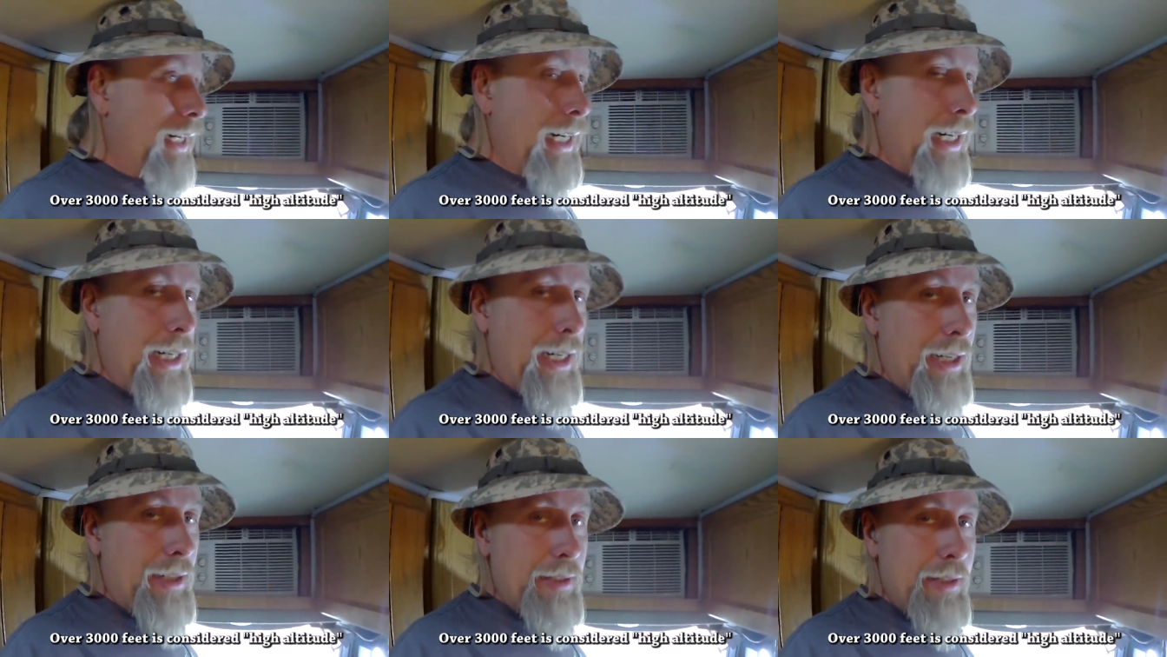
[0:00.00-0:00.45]

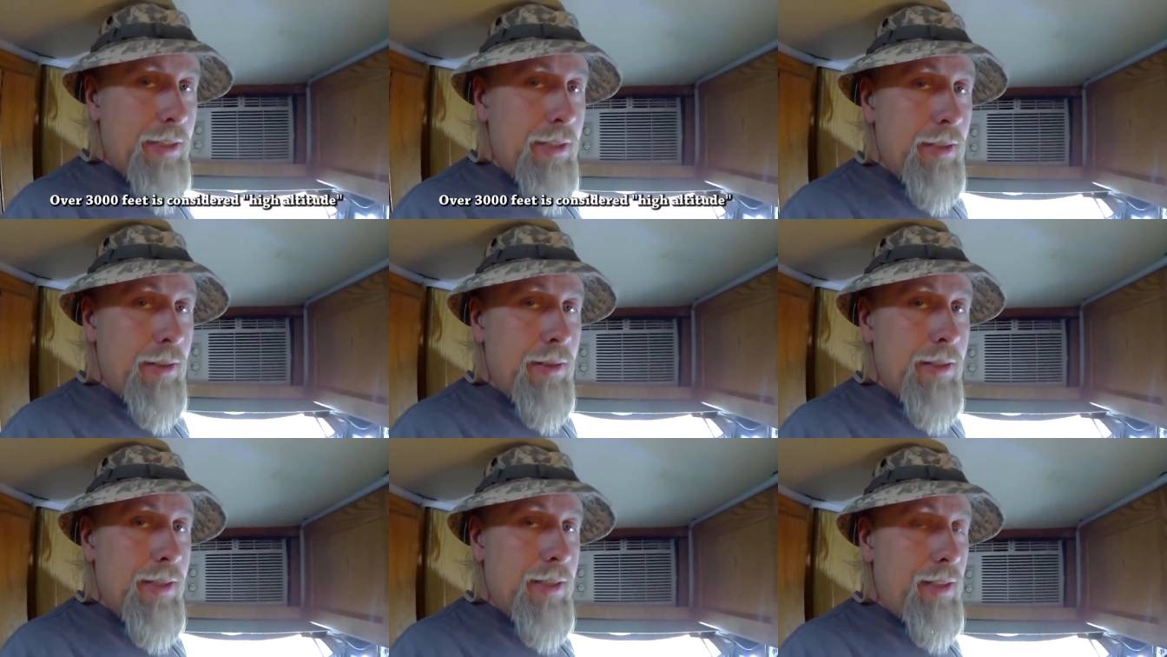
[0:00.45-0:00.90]
higher
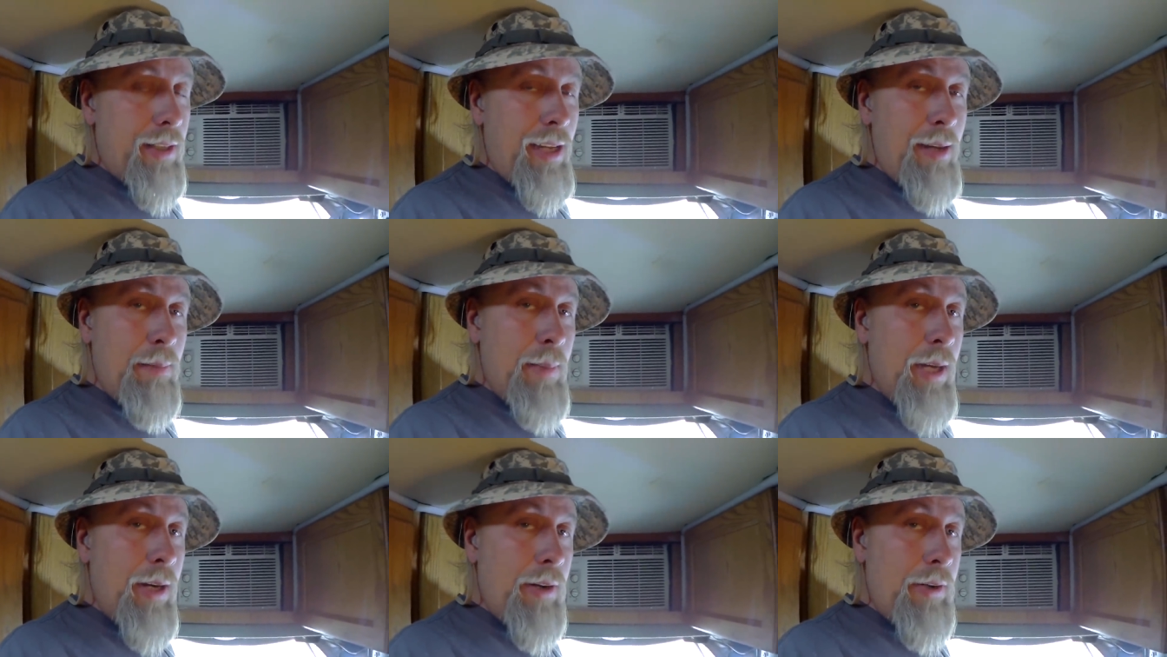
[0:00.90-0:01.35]
altitudes, it's a
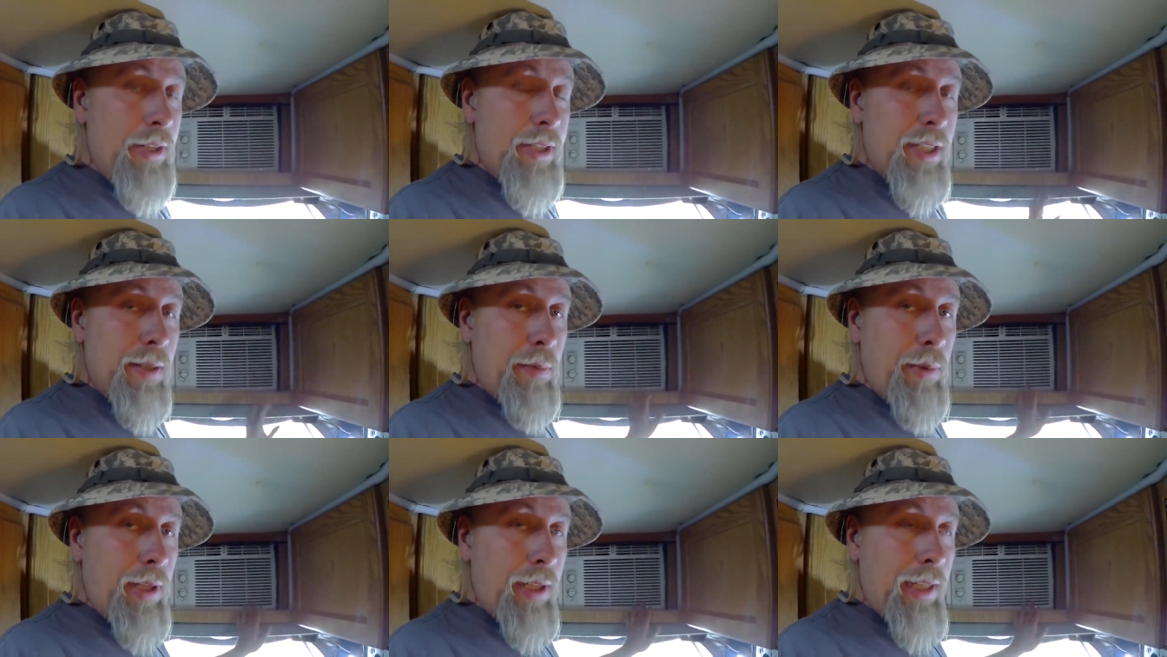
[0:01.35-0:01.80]
lot better
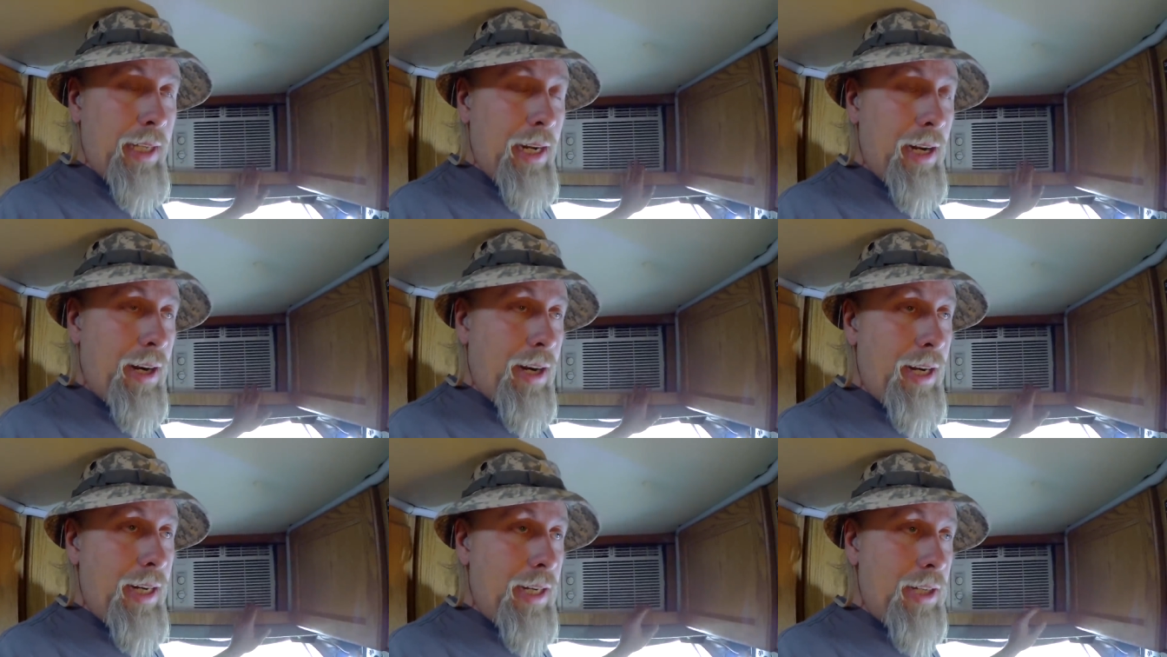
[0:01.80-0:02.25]
just to plug the
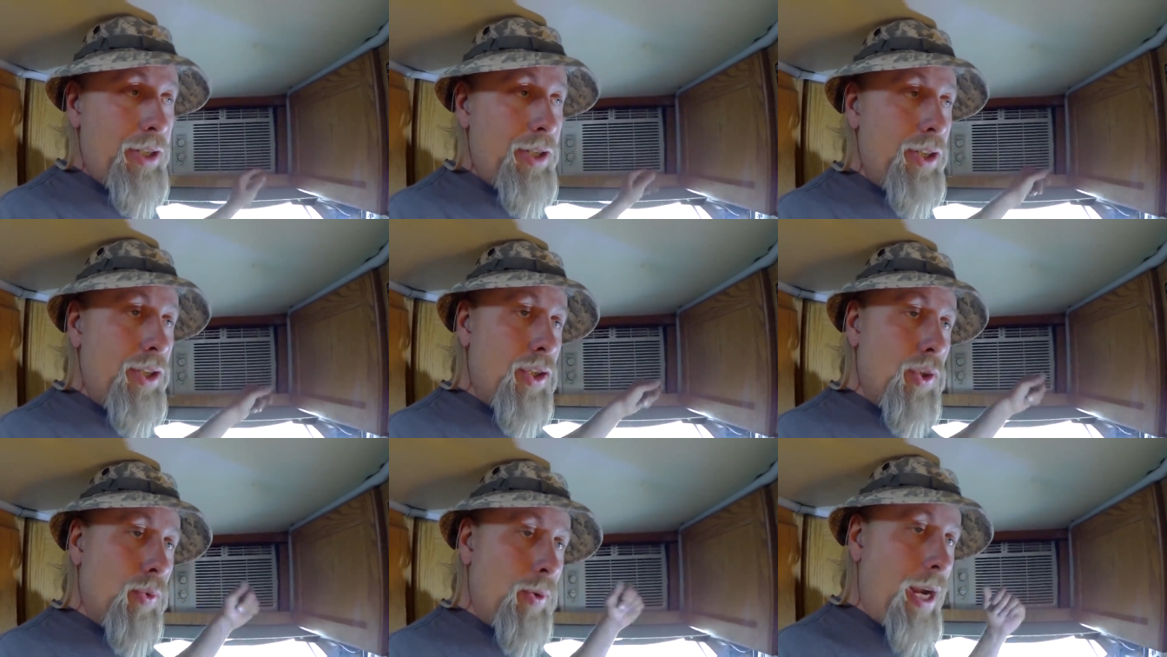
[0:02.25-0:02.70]
air
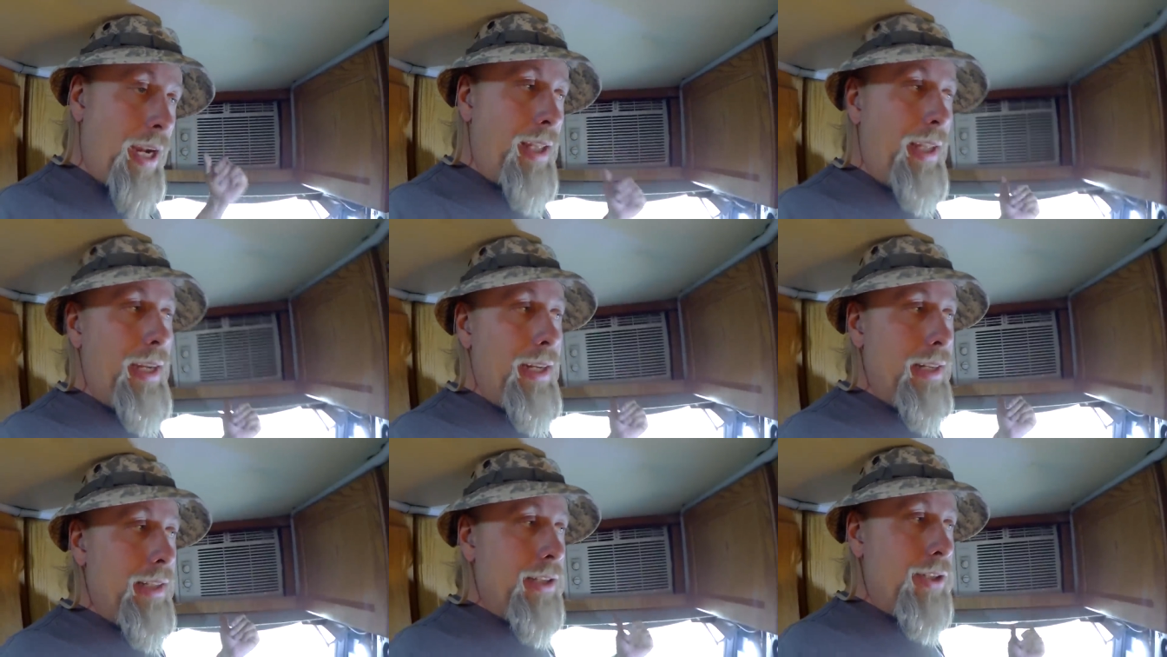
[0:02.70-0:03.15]
conditioner
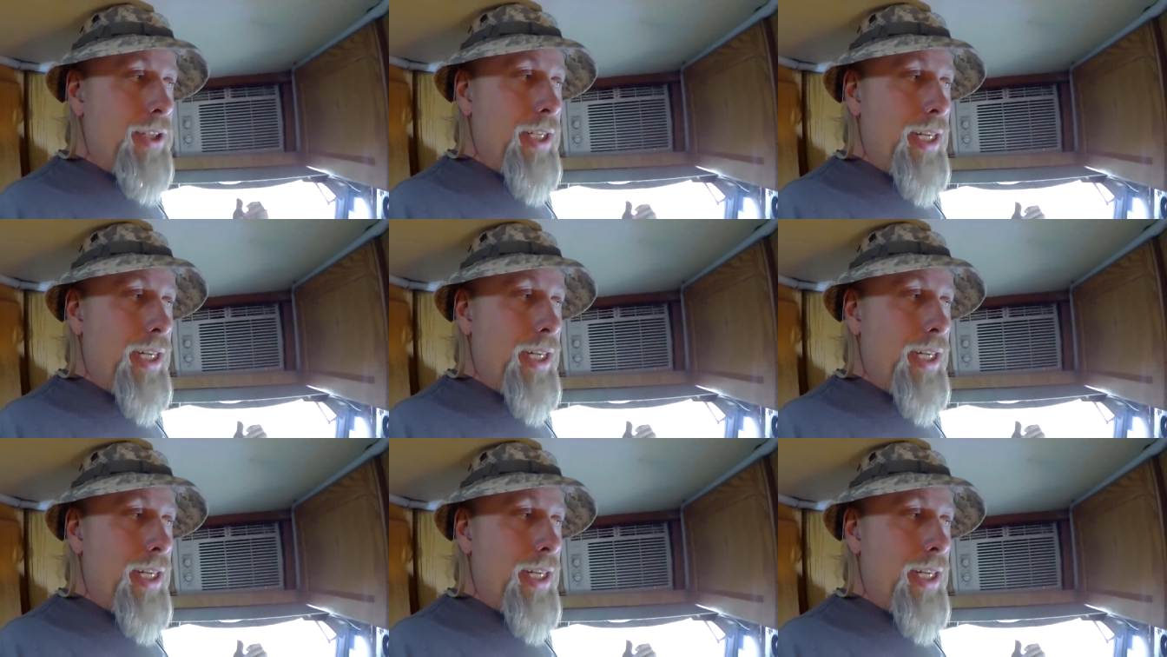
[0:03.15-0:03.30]
directly into the